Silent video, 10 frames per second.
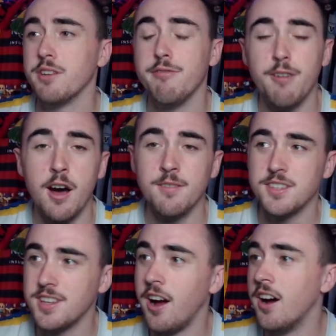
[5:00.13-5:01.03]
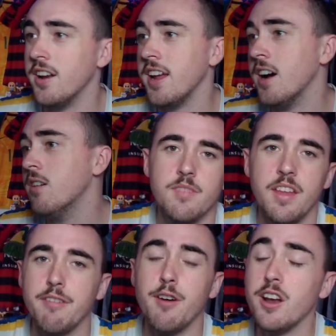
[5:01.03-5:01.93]
a 5-star now,
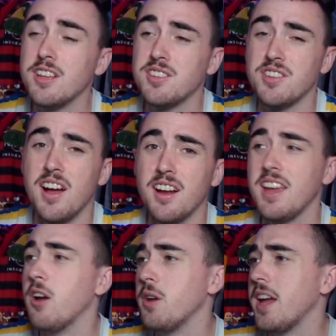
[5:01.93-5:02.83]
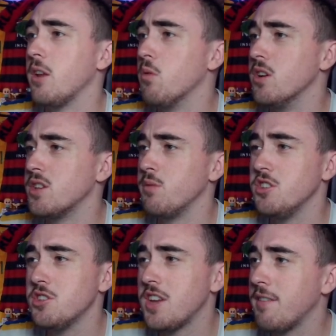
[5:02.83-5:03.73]
and their finances aren't going anywhere. So if we
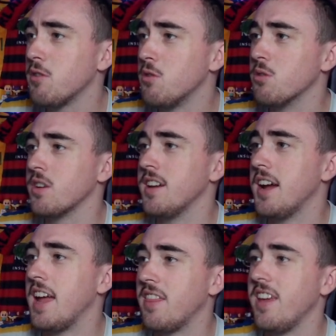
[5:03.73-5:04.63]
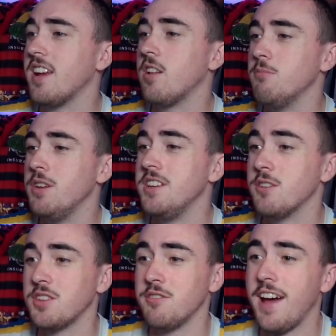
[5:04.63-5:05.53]
just have a look at their club
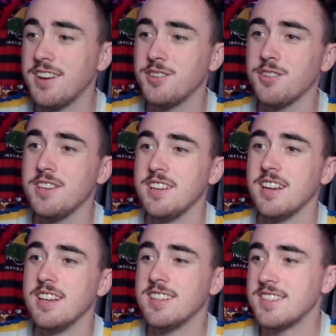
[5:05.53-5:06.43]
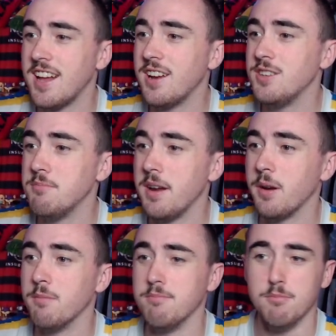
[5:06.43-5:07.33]
details, they've actually started to make
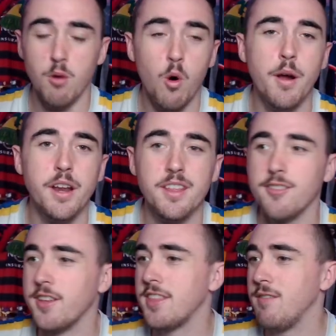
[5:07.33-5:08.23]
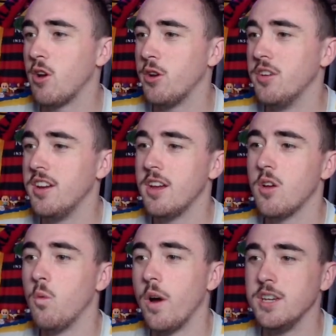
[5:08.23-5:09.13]
more money. Like they've got a
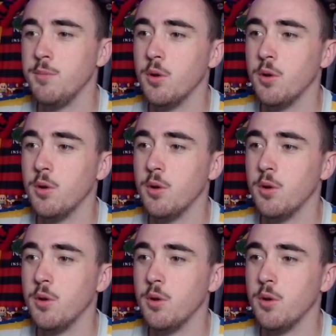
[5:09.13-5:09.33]
wage